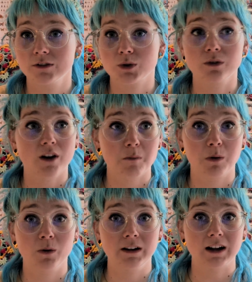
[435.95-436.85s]
So if our
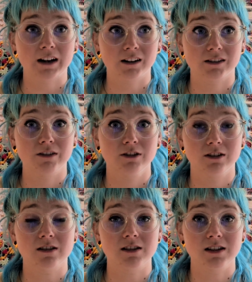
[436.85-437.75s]
point and our
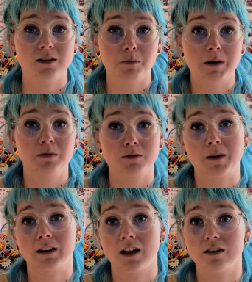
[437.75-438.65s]
evidence is that people's
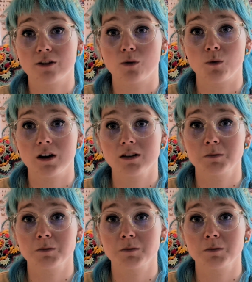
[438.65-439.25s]
mental health got worse,